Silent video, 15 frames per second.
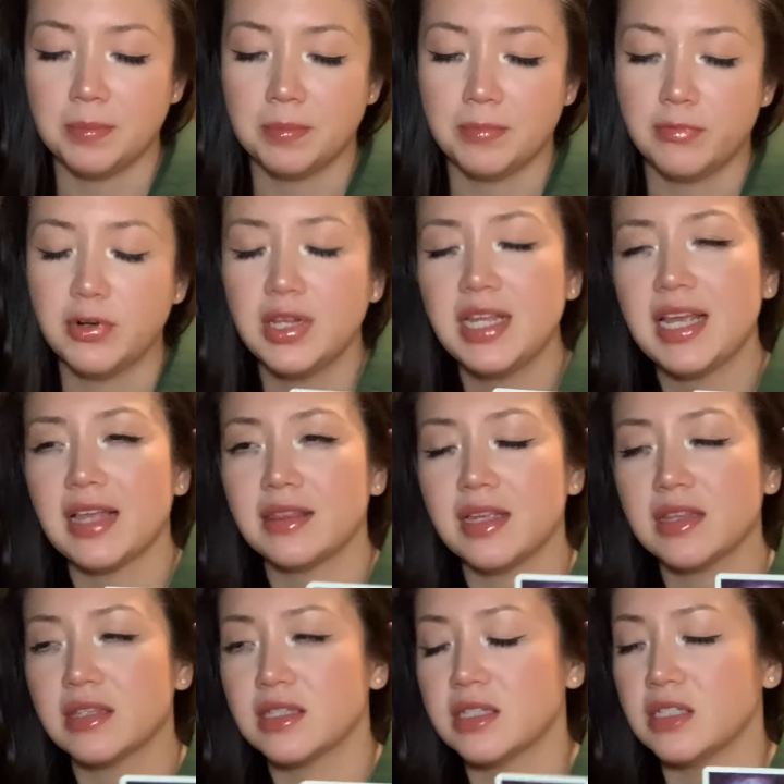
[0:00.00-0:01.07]
really I
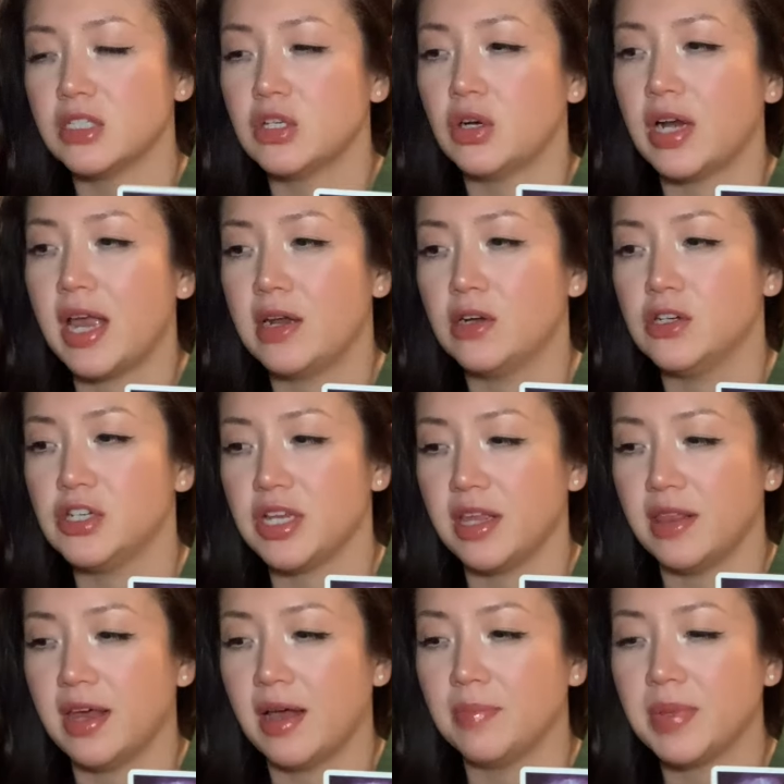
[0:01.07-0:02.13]
think this is your energy,
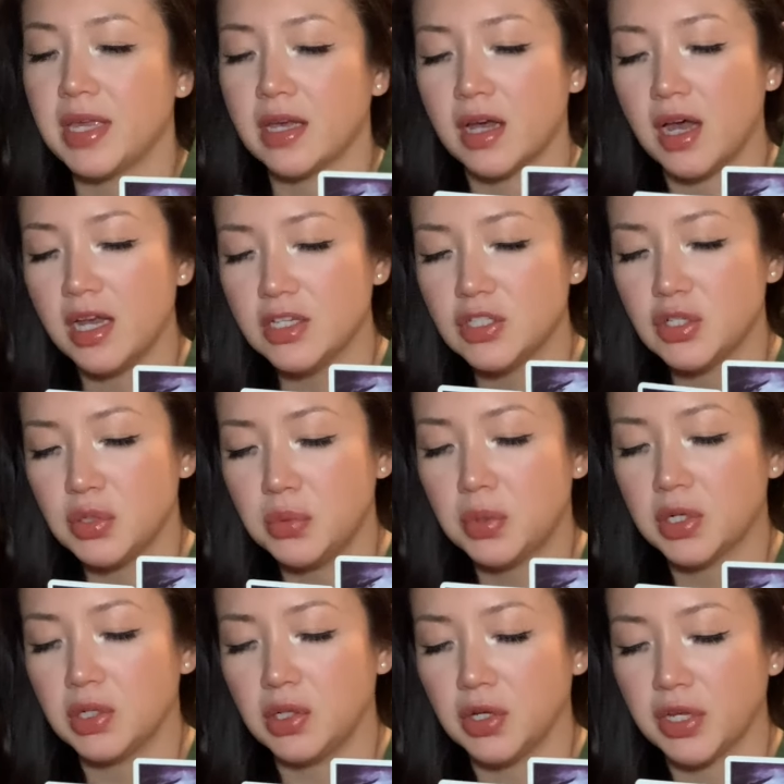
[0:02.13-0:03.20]
that because you
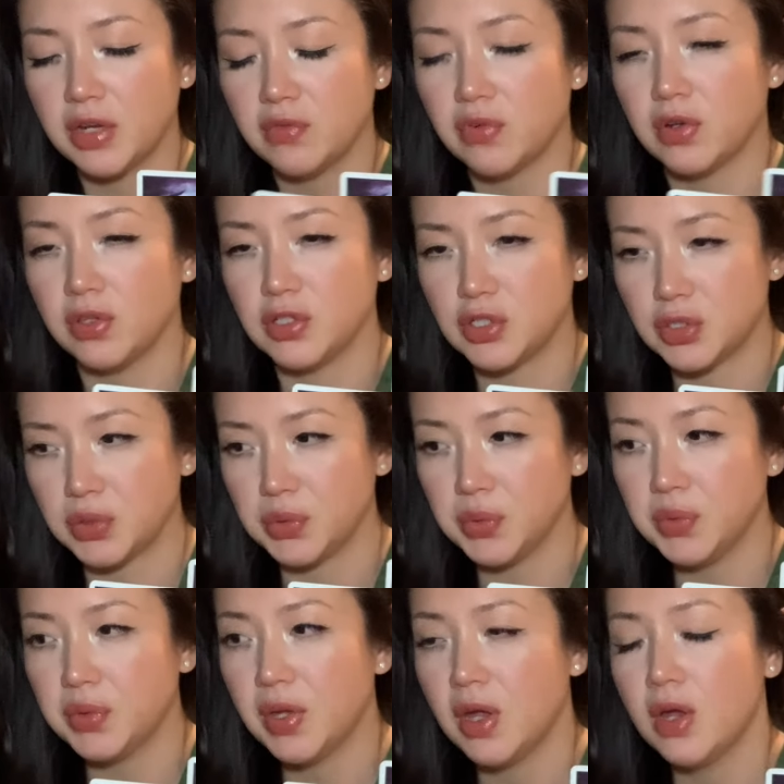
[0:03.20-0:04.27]
were looking for the
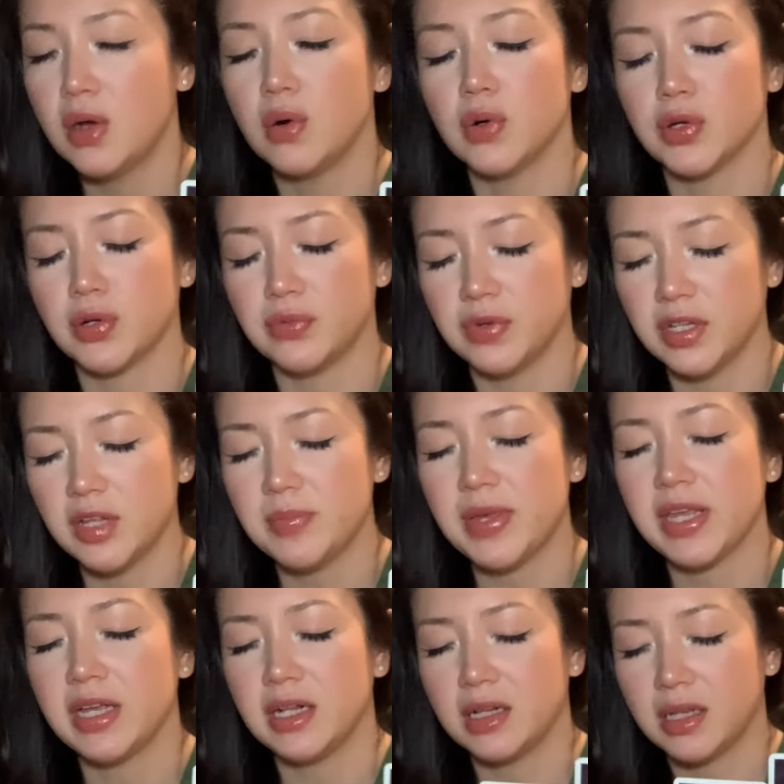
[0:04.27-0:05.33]
truth, or you're really
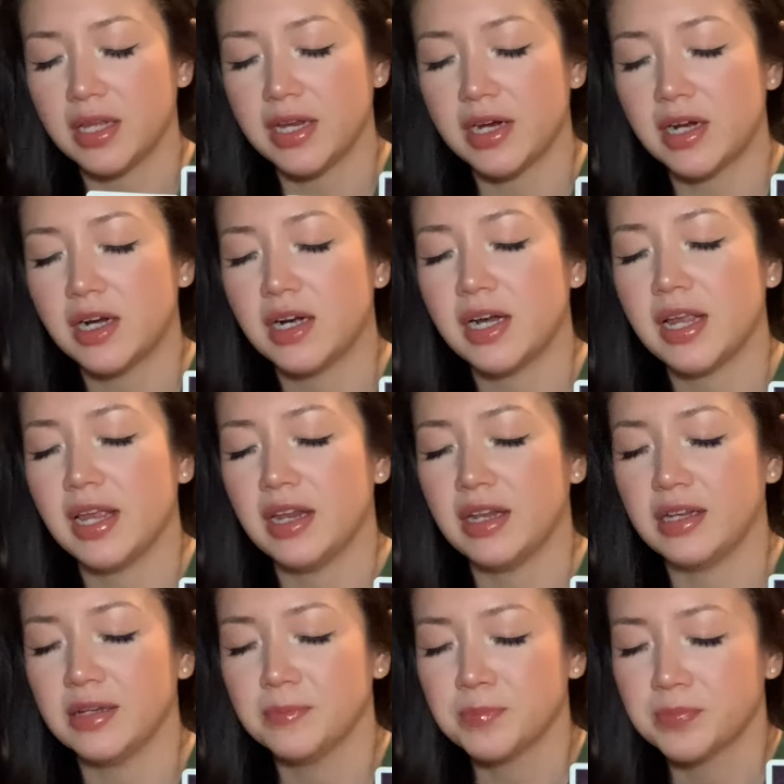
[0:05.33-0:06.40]
being clear and